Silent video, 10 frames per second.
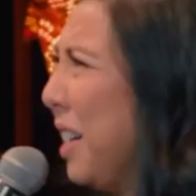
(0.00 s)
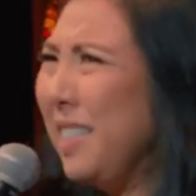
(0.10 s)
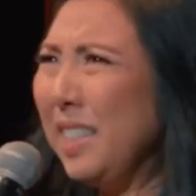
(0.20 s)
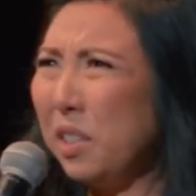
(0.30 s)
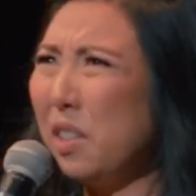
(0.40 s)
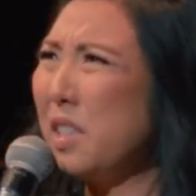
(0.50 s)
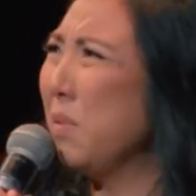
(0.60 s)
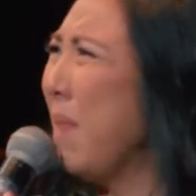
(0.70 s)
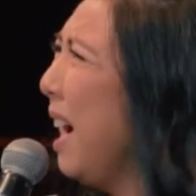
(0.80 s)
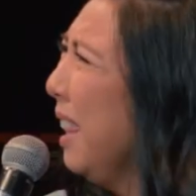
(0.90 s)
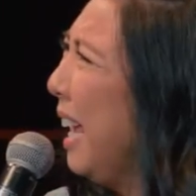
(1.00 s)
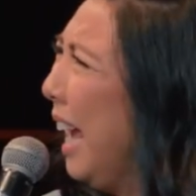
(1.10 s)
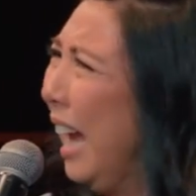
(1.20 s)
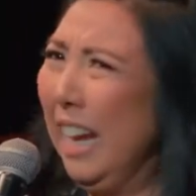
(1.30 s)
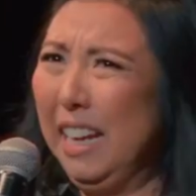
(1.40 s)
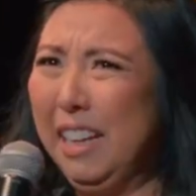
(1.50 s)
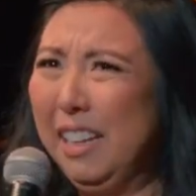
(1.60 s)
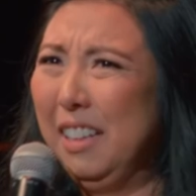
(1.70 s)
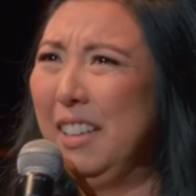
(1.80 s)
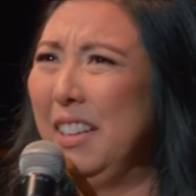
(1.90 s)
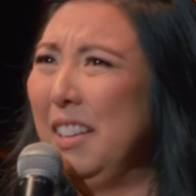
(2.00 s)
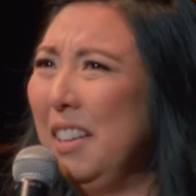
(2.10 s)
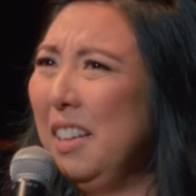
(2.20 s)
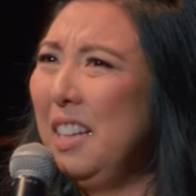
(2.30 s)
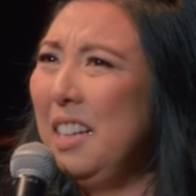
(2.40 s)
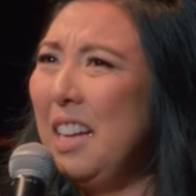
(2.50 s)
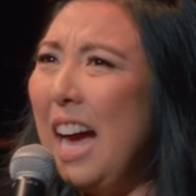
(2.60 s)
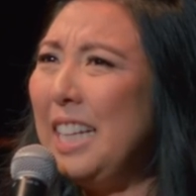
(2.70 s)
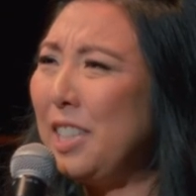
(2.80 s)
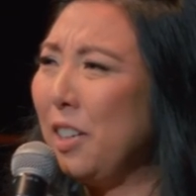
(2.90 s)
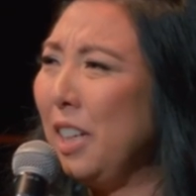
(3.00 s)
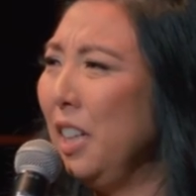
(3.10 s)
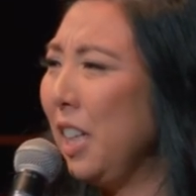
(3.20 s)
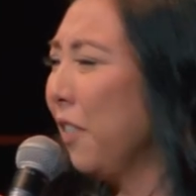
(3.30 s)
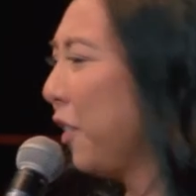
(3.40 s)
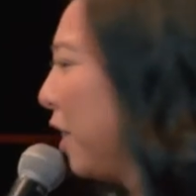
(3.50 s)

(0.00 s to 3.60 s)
this girl Tamale? I started looking for